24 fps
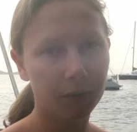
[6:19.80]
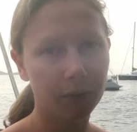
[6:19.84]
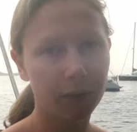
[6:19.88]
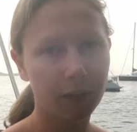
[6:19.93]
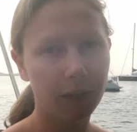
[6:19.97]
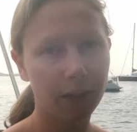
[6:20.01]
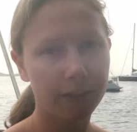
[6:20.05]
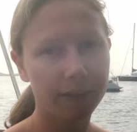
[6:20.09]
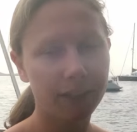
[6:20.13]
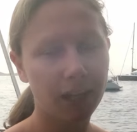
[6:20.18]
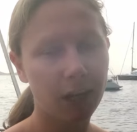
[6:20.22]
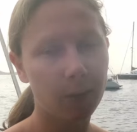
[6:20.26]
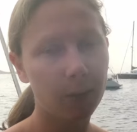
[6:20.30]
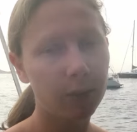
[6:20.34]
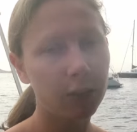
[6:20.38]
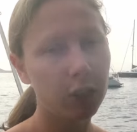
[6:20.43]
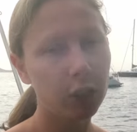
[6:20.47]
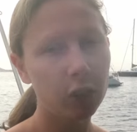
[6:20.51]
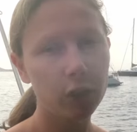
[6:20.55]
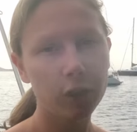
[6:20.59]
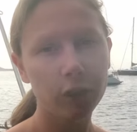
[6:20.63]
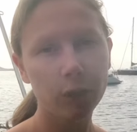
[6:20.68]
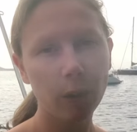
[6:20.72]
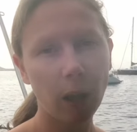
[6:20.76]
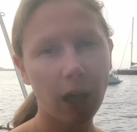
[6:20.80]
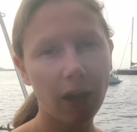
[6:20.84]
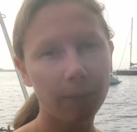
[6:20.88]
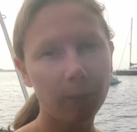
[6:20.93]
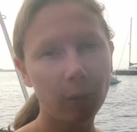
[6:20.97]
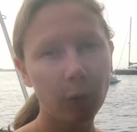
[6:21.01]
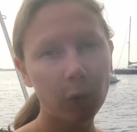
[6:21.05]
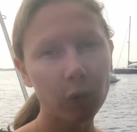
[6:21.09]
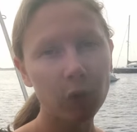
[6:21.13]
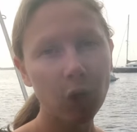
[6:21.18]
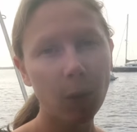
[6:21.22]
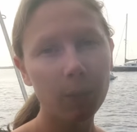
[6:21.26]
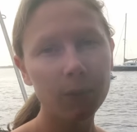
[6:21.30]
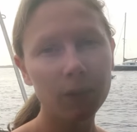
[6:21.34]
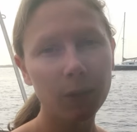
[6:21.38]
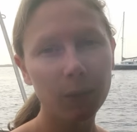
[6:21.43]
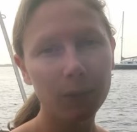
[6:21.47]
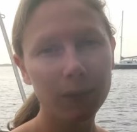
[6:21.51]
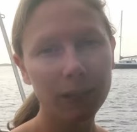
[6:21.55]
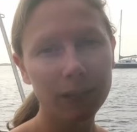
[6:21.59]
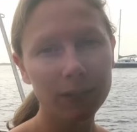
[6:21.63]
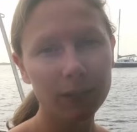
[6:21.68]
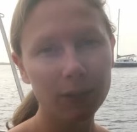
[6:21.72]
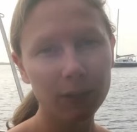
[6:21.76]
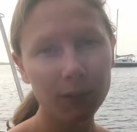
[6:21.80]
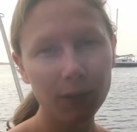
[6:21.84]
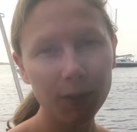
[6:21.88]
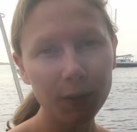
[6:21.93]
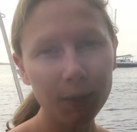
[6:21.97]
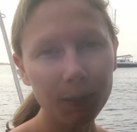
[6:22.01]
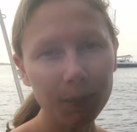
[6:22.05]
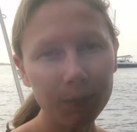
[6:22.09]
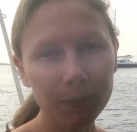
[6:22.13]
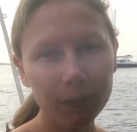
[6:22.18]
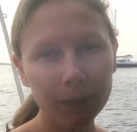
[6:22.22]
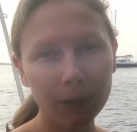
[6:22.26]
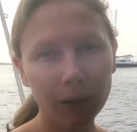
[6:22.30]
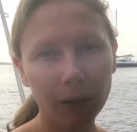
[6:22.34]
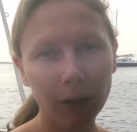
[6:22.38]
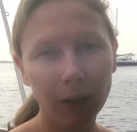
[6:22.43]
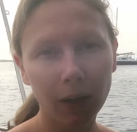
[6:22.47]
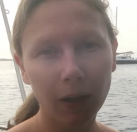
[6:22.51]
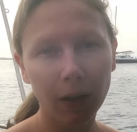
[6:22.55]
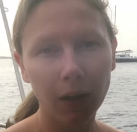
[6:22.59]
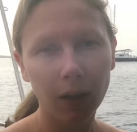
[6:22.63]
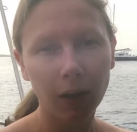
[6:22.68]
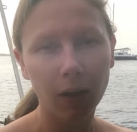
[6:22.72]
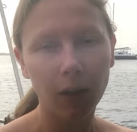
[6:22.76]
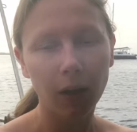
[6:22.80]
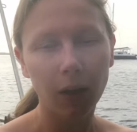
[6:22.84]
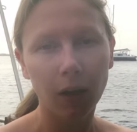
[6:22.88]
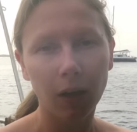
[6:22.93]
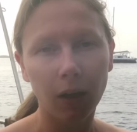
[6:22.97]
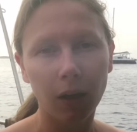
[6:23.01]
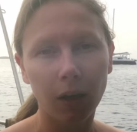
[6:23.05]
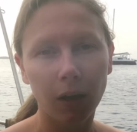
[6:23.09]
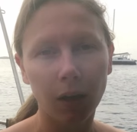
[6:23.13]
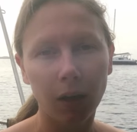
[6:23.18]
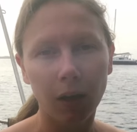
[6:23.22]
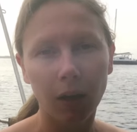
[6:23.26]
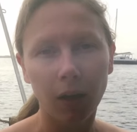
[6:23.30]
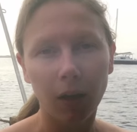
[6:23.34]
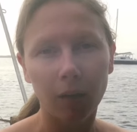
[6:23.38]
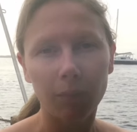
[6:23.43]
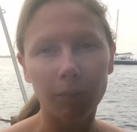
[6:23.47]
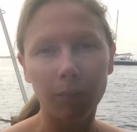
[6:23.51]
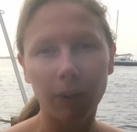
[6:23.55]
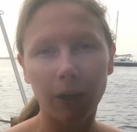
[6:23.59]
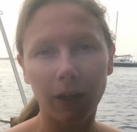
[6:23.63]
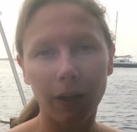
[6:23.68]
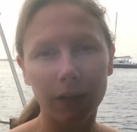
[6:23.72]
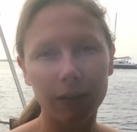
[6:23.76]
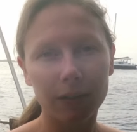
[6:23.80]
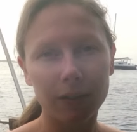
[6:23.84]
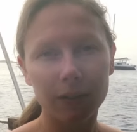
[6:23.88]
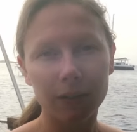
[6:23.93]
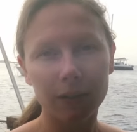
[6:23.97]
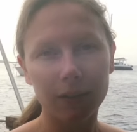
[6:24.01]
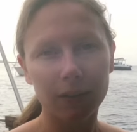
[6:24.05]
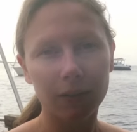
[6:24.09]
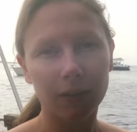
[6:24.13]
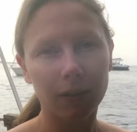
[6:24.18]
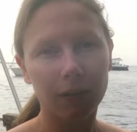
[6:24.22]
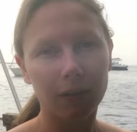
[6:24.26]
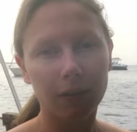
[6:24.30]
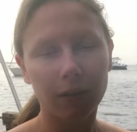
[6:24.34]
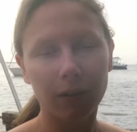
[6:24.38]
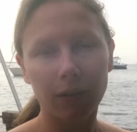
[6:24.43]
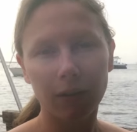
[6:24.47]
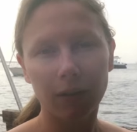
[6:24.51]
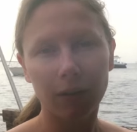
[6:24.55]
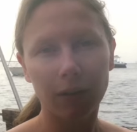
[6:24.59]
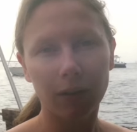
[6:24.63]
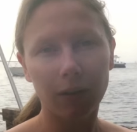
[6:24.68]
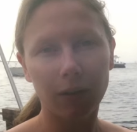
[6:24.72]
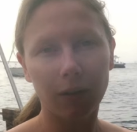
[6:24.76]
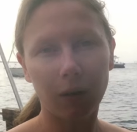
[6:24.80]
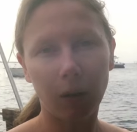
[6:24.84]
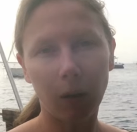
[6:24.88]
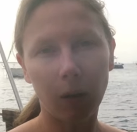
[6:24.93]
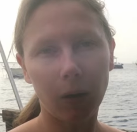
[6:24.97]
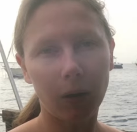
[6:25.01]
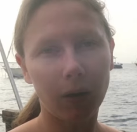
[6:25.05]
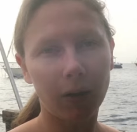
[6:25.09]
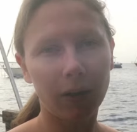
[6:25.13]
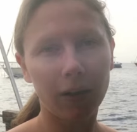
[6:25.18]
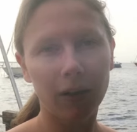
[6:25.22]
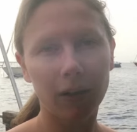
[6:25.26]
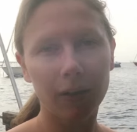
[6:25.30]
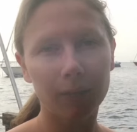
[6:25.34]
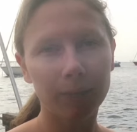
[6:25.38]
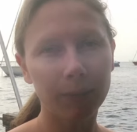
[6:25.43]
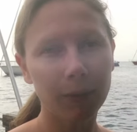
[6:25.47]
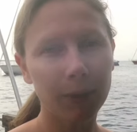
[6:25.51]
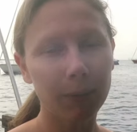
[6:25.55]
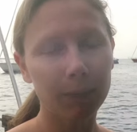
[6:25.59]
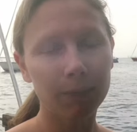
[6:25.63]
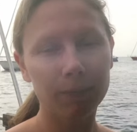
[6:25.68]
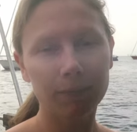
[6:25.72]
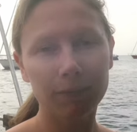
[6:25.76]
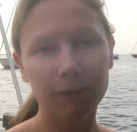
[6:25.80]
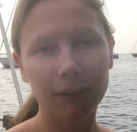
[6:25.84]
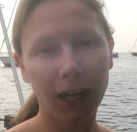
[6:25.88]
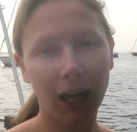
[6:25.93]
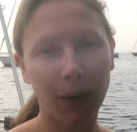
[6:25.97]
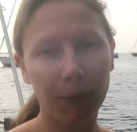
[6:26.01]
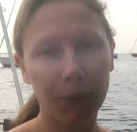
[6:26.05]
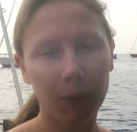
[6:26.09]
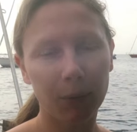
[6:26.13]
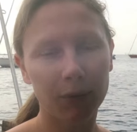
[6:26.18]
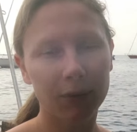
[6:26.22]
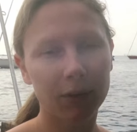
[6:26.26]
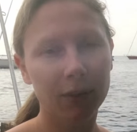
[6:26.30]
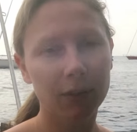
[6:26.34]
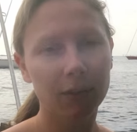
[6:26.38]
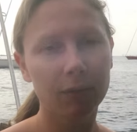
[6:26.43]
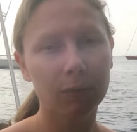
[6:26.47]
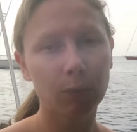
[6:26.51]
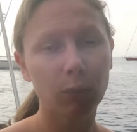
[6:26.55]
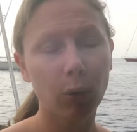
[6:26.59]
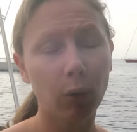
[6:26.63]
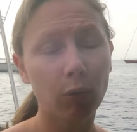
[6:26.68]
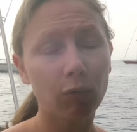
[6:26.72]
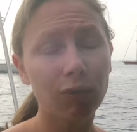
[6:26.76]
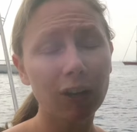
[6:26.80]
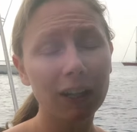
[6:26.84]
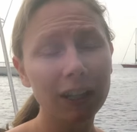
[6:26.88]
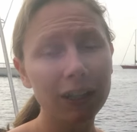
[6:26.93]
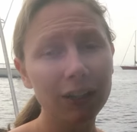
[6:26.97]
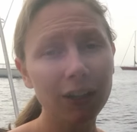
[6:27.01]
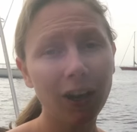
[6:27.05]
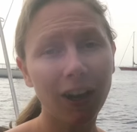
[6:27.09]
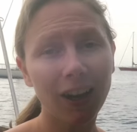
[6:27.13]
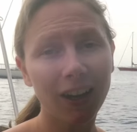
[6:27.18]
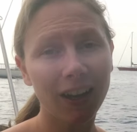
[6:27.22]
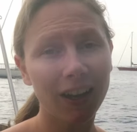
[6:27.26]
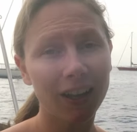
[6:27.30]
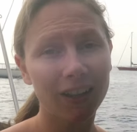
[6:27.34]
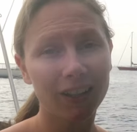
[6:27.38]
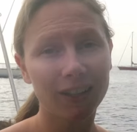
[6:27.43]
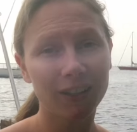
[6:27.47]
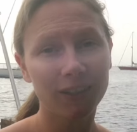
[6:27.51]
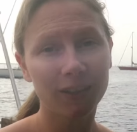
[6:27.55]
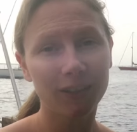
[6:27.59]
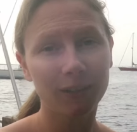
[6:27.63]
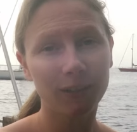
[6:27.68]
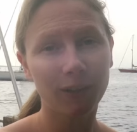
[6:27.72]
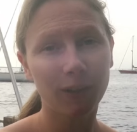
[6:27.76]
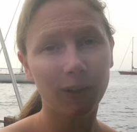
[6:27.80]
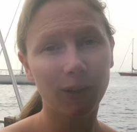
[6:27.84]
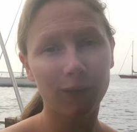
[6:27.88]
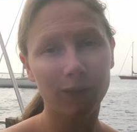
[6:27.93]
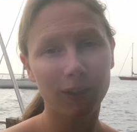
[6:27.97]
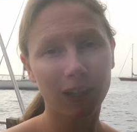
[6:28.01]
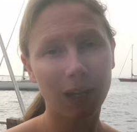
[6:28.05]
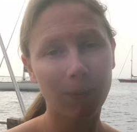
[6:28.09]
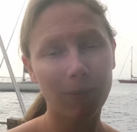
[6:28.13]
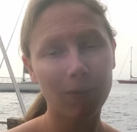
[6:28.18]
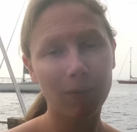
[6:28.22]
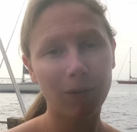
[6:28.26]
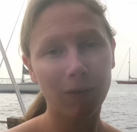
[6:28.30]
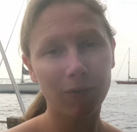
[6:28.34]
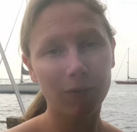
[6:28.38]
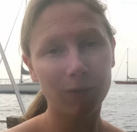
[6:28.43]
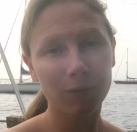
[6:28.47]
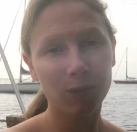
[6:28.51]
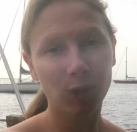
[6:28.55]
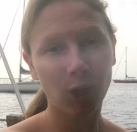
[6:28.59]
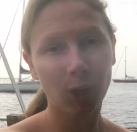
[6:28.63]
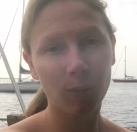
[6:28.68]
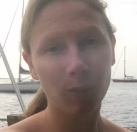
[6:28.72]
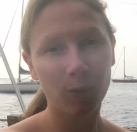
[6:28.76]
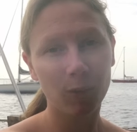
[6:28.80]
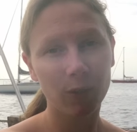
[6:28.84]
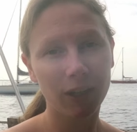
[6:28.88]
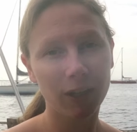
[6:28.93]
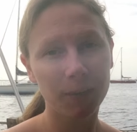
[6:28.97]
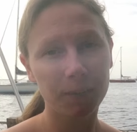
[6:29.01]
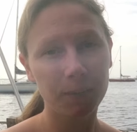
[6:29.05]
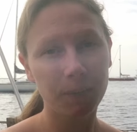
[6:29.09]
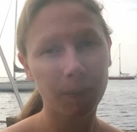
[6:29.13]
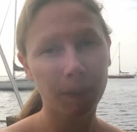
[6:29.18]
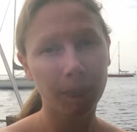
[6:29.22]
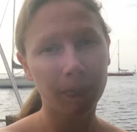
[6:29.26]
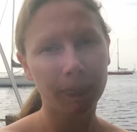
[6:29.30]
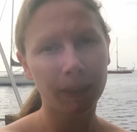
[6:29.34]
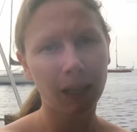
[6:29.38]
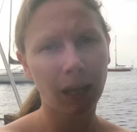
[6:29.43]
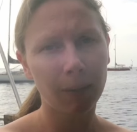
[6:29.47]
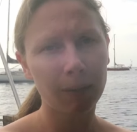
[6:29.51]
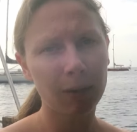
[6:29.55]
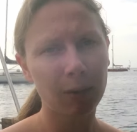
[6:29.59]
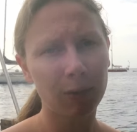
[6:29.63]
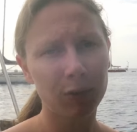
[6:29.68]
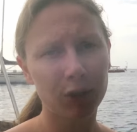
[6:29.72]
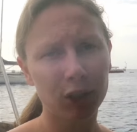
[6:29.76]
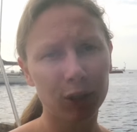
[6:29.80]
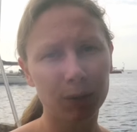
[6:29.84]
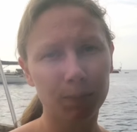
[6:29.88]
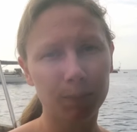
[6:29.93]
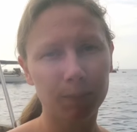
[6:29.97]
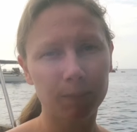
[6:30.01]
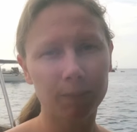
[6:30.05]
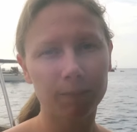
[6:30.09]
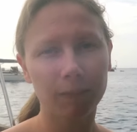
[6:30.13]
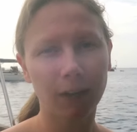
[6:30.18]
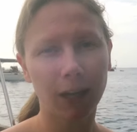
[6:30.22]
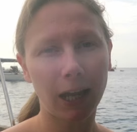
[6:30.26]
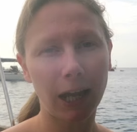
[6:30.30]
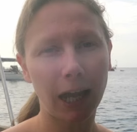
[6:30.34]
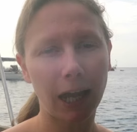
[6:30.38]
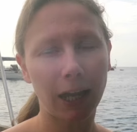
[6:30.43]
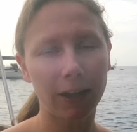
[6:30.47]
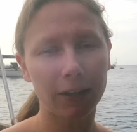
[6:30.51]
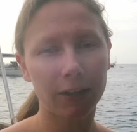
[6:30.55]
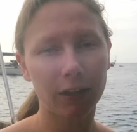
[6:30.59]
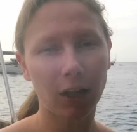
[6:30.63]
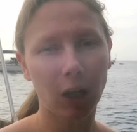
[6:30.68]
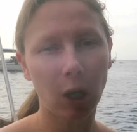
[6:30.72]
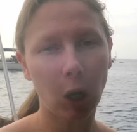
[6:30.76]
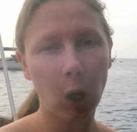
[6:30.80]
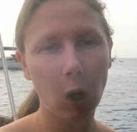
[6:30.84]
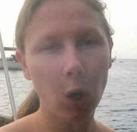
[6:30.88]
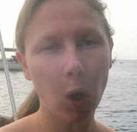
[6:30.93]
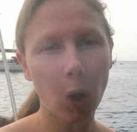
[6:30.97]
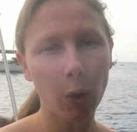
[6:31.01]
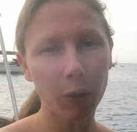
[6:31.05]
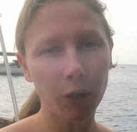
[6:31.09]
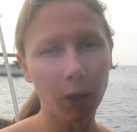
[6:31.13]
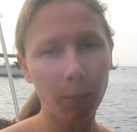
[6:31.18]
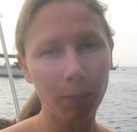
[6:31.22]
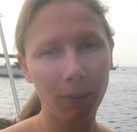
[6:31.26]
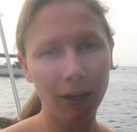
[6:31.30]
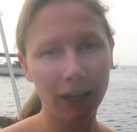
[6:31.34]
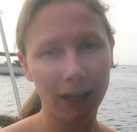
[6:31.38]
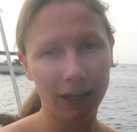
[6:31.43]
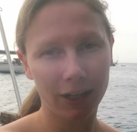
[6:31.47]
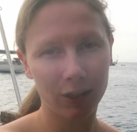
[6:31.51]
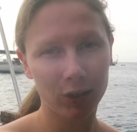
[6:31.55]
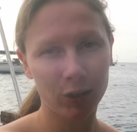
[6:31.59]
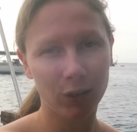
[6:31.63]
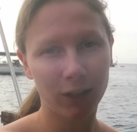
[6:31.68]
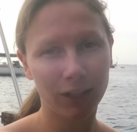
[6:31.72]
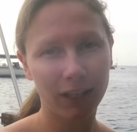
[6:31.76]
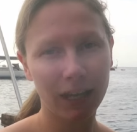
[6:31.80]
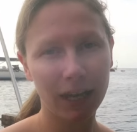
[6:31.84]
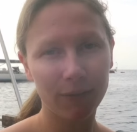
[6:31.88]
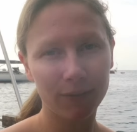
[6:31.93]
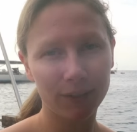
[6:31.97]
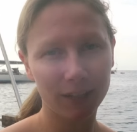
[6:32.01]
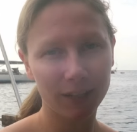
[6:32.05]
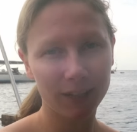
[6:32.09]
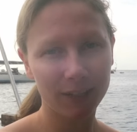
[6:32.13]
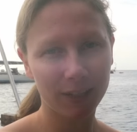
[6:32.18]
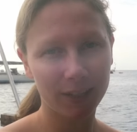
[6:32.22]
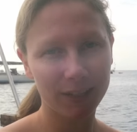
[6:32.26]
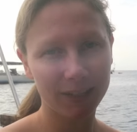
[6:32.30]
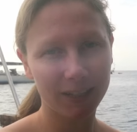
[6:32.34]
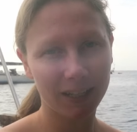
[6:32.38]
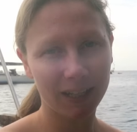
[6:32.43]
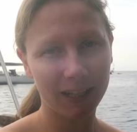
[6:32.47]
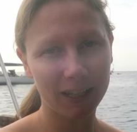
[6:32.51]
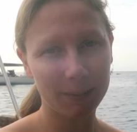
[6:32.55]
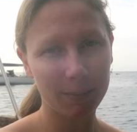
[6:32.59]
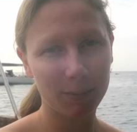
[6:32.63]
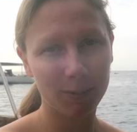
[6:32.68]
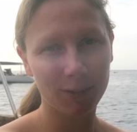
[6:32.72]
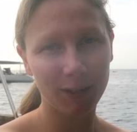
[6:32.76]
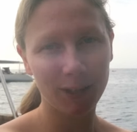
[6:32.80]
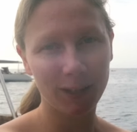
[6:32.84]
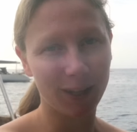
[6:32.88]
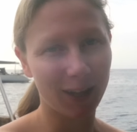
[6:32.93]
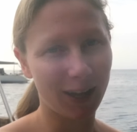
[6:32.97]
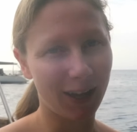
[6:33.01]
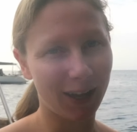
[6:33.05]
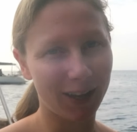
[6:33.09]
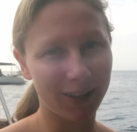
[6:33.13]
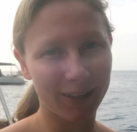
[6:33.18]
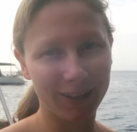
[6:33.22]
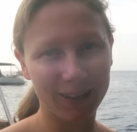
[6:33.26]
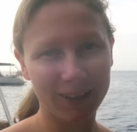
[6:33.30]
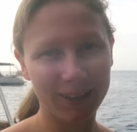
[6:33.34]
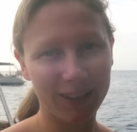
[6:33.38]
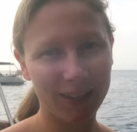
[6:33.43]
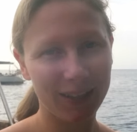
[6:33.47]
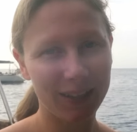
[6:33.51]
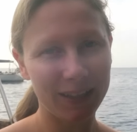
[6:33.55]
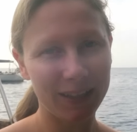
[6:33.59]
a few days now. We do still have more jobs that we need to do, but we were really tired after coming back from snowboarding. We just had a lot on our plate trying to get everything done to get out the marina, and